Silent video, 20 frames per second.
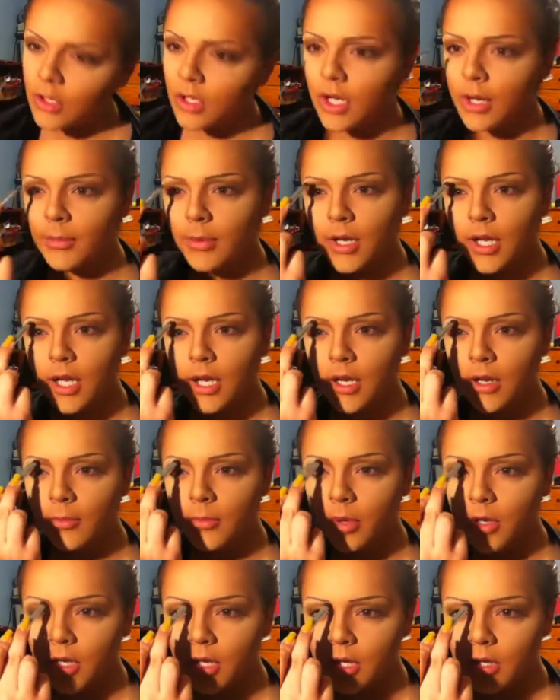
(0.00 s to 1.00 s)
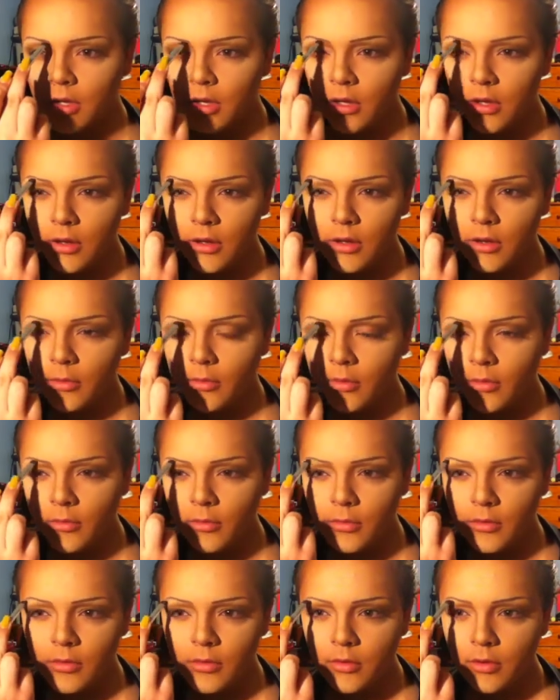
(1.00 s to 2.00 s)
I'm going to end up putting
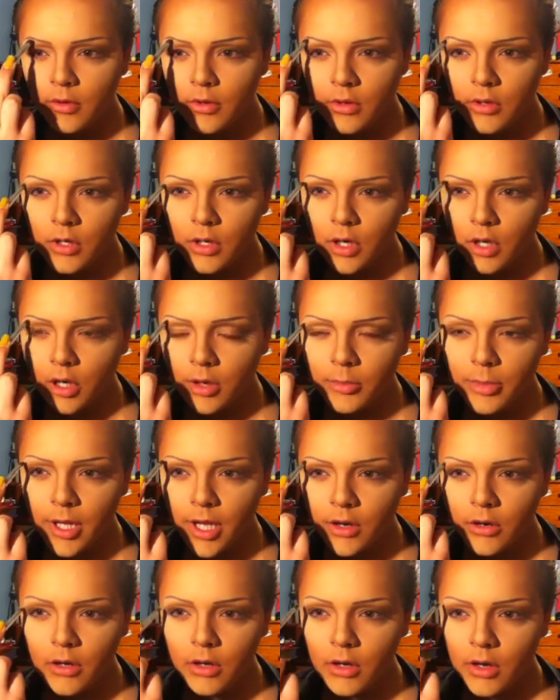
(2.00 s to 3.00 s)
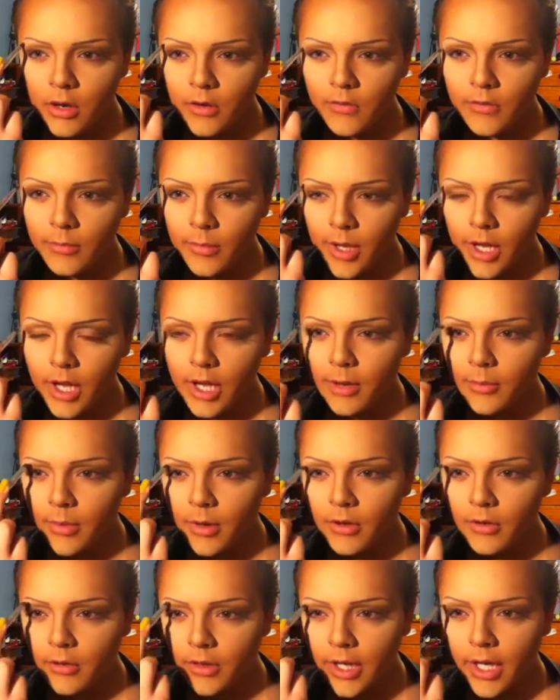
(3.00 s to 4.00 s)
darker powder over my
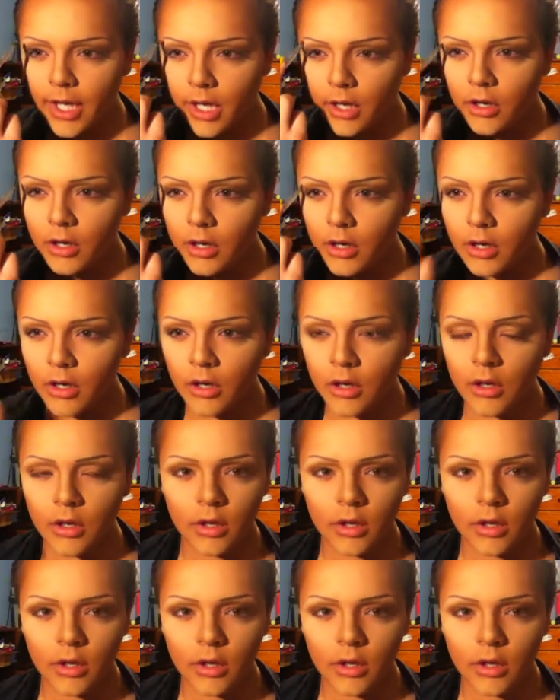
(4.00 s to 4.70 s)
eyebrow later.